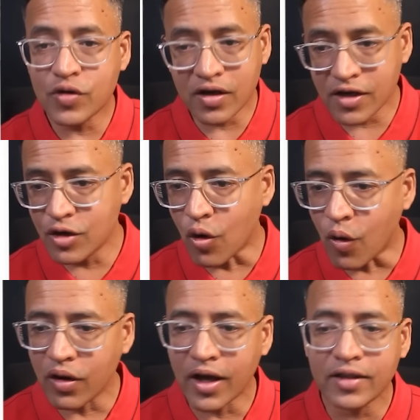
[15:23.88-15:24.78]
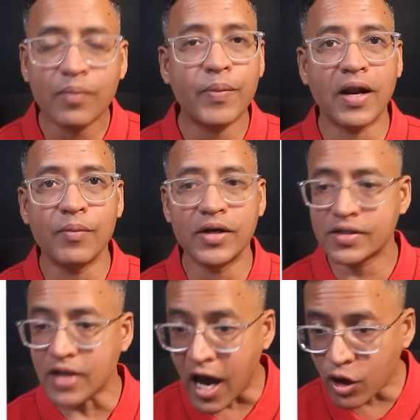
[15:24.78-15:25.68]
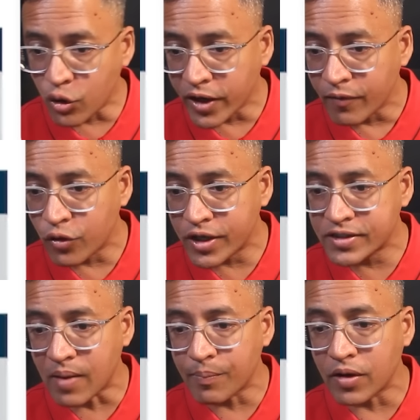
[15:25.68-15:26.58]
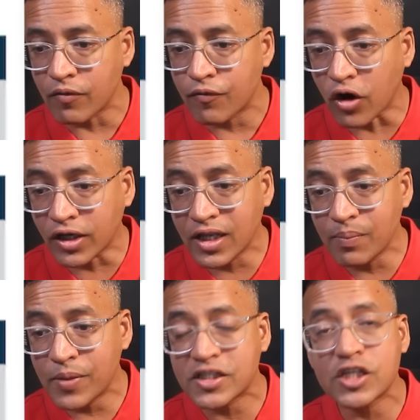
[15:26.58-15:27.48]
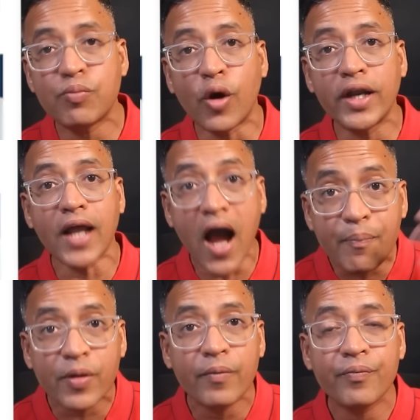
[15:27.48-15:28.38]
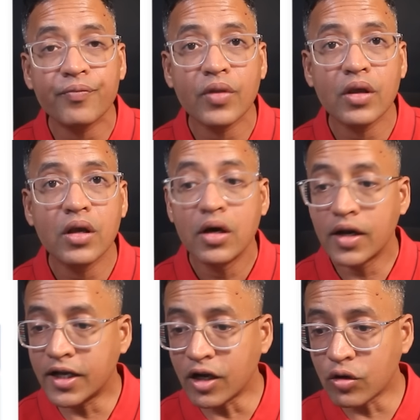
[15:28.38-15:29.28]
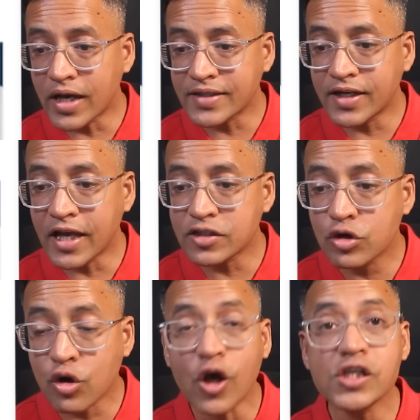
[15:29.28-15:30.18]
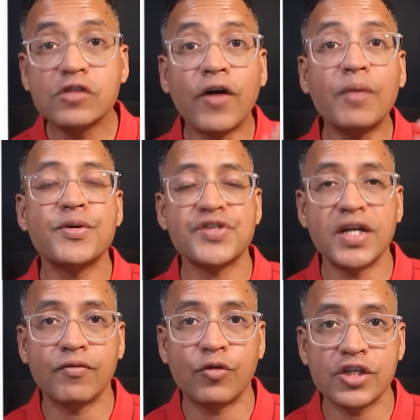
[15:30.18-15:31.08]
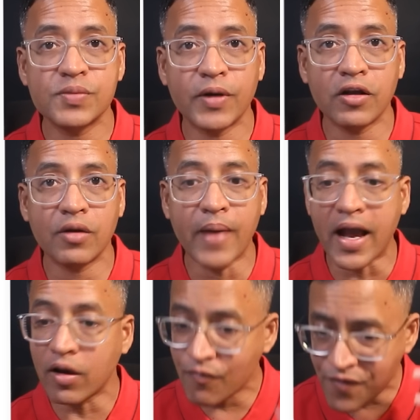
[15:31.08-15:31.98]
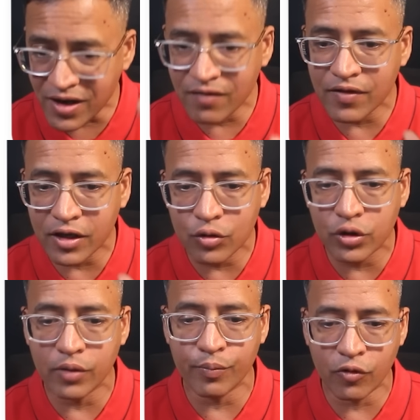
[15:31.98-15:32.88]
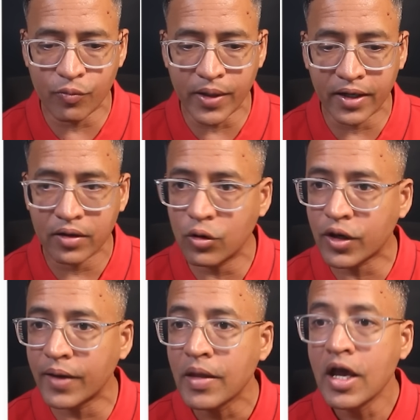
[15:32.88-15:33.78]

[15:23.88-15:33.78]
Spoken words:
you can read all other parameters. ROA, for example, 40 basis point up. Return on asset has crossed 1% for this particular bank. Very, very good improvement. Okay.